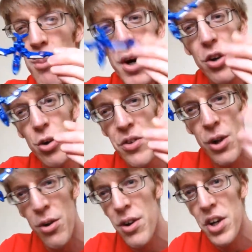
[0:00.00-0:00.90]
a Micron
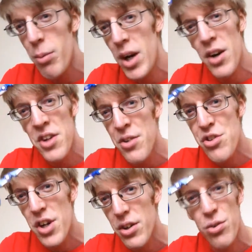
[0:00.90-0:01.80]
that looked like a pair of
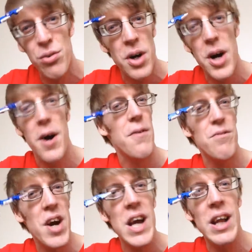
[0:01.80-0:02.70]
nunchucks or
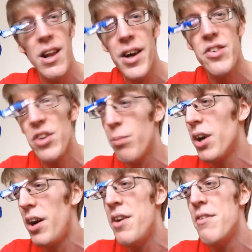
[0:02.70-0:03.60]
vaguely like some
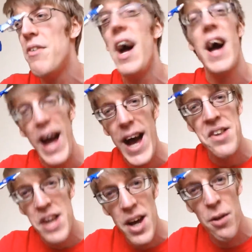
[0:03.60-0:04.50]
kind of
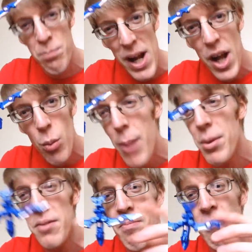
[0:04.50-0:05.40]
handheld melee
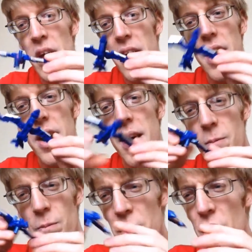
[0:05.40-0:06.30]
weapon?
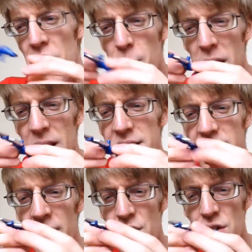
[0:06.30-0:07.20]
No, they picked this
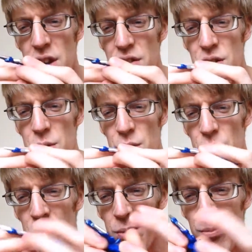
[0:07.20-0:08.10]
thing. It just turns into a
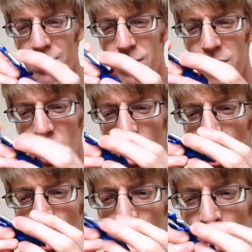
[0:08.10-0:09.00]
sort of
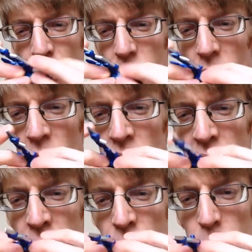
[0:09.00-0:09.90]
claw,
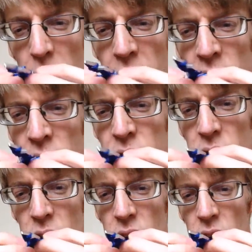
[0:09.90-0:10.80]
gun, blade,
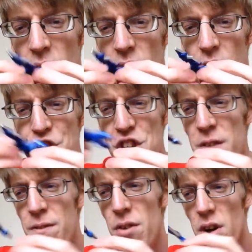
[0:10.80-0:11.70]

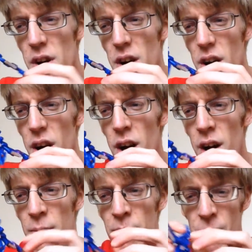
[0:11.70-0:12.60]
shiv,
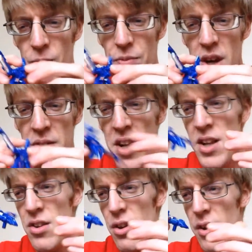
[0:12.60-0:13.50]
and
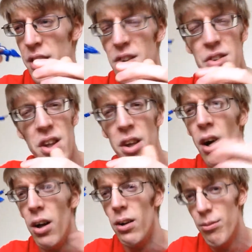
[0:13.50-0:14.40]
then into, like, a
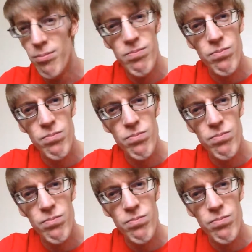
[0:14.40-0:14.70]
seagull.